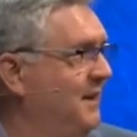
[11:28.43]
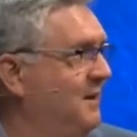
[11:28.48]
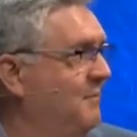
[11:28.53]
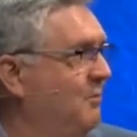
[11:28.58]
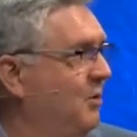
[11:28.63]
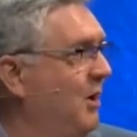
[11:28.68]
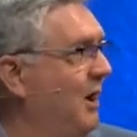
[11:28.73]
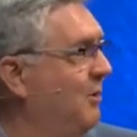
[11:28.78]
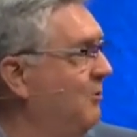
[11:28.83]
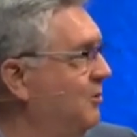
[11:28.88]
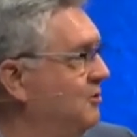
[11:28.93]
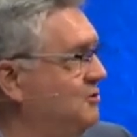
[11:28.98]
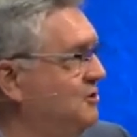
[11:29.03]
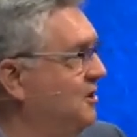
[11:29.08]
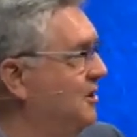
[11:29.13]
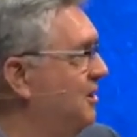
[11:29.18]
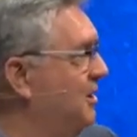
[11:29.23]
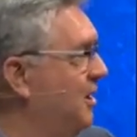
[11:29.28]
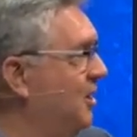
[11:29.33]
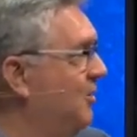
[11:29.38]
Boy, I want you
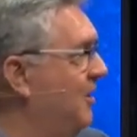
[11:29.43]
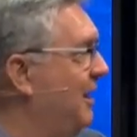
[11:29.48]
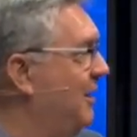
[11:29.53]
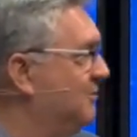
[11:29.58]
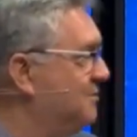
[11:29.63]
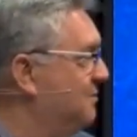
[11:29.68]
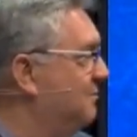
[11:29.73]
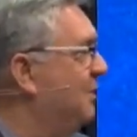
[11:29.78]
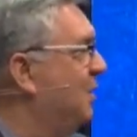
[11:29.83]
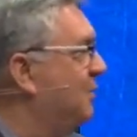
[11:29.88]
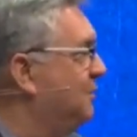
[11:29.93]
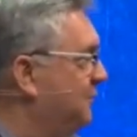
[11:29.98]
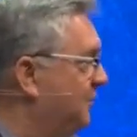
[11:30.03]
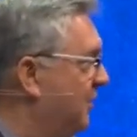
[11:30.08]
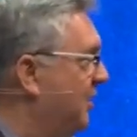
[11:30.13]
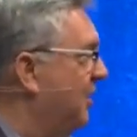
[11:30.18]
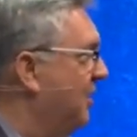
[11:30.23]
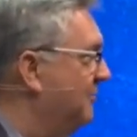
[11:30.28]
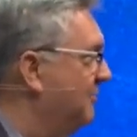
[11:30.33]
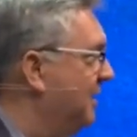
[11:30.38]
to know that was the most
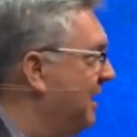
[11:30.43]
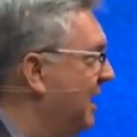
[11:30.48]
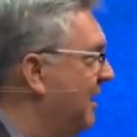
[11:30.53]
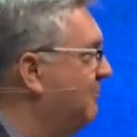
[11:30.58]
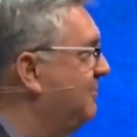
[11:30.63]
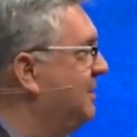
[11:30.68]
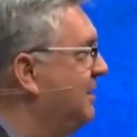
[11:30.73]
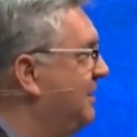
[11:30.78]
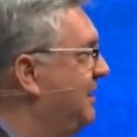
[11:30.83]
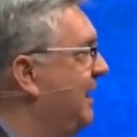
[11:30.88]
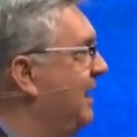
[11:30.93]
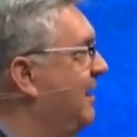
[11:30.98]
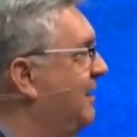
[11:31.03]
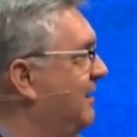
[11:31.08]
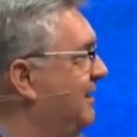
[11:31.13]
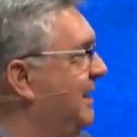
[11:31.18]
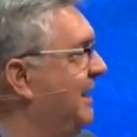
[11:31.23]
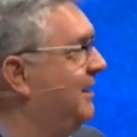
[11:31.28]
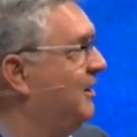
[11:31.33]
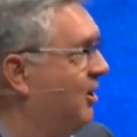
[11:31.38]
fun when I went down to
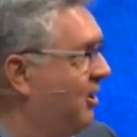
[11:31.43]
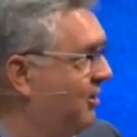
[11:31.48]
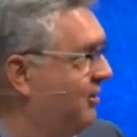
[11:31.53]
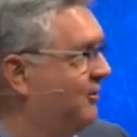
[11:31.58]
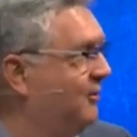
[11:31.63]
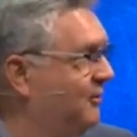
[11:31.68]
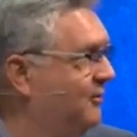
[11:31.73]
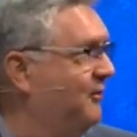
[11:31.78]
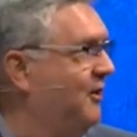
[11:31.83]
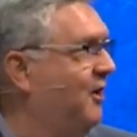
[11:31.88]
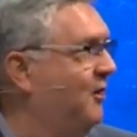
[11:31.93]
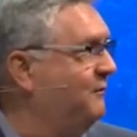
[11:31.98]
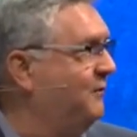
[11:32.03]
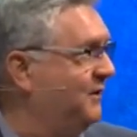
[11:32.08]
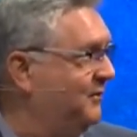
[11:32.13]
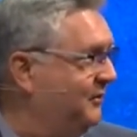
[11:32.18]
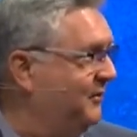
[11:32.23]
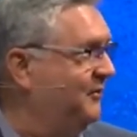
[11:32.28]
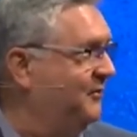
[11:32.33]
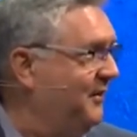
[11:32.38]
that auditor's
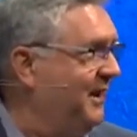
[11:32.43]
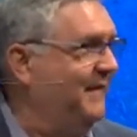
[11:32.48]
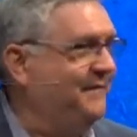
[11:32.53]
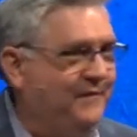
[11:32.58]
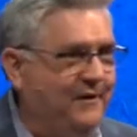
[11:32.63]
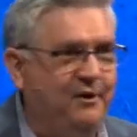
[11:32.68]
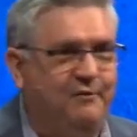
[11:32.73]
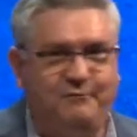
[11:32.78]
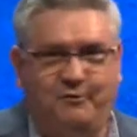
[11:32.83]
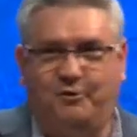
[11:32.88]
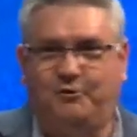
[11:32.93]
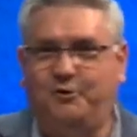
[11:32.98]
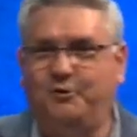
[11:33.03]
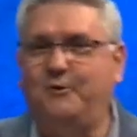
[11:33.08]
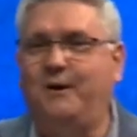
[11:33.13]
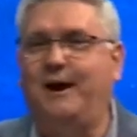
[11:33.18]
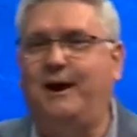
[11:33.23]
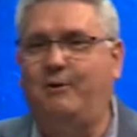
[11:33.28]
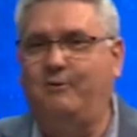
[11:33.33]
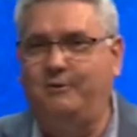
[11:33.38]
office and sat there for 2
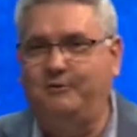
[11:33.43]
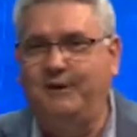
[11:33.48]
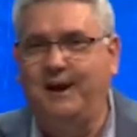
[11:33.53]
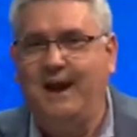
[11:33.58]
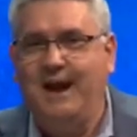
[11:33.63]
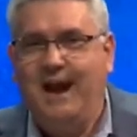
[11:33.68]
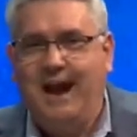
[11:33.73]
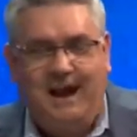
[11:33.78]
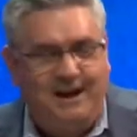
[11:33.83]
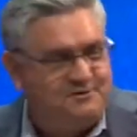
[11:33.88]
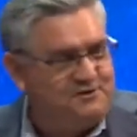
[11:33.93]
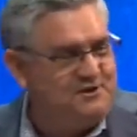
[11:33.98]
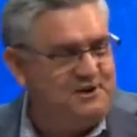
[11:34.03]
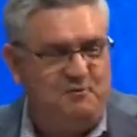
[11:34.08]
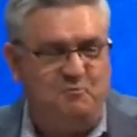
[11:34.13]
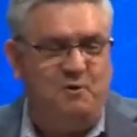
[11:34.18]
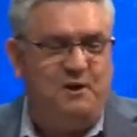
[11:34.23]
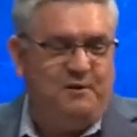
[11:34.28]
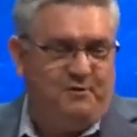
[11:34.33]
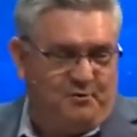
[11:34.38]
hours as she
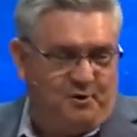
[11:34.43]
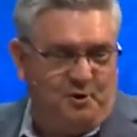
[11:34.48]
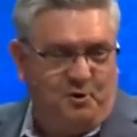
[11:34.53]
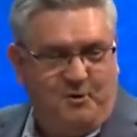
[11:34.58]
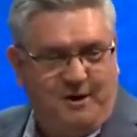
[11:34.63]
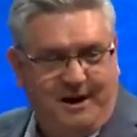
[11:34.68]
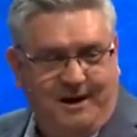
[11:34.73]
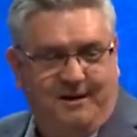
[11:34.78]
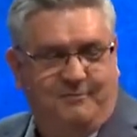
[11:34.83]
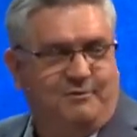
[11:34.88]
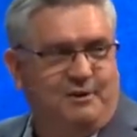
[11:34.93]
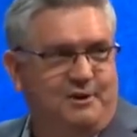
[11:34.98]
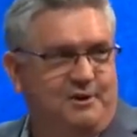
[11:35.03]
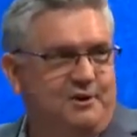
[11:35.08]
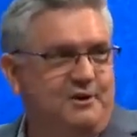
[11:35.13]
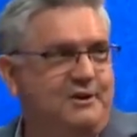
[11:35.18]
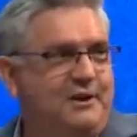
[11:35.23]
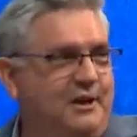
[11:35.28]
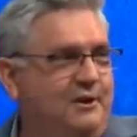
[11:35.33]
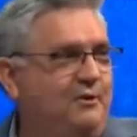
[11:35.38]
went through every
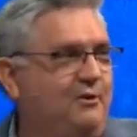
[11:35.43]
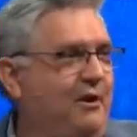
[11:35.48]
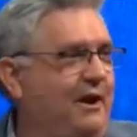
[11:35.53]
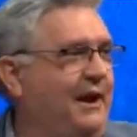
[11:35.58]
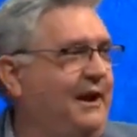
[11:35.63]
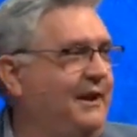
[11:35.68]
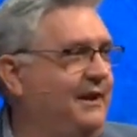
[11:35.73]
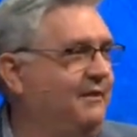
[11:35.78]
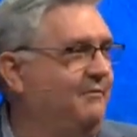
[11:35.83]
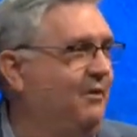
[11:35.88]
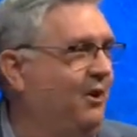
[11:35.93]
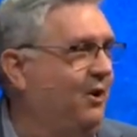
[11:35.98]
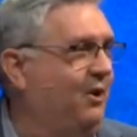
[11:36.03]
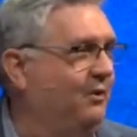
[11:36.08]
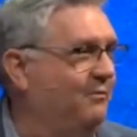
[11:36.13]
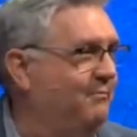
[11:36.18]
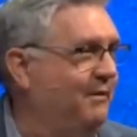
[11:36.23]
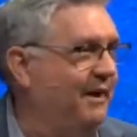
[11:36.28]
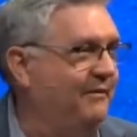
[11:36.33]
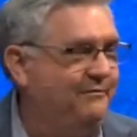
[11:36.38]
nook and cranny of all
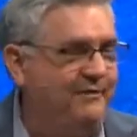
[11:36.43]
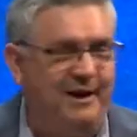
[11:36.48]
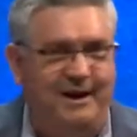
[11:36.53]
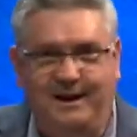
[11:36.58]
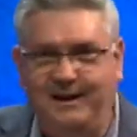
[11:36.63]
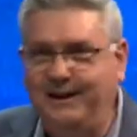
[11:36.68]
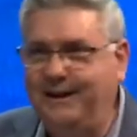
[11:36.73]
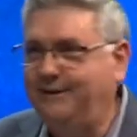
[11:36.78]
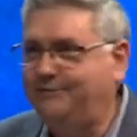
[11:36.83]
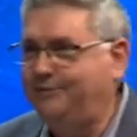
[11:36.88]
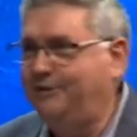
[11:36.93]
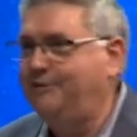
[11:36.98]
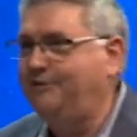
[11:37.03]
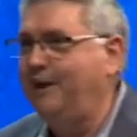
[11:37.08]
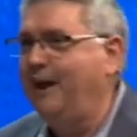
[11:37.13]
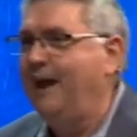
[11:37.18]
of my finances.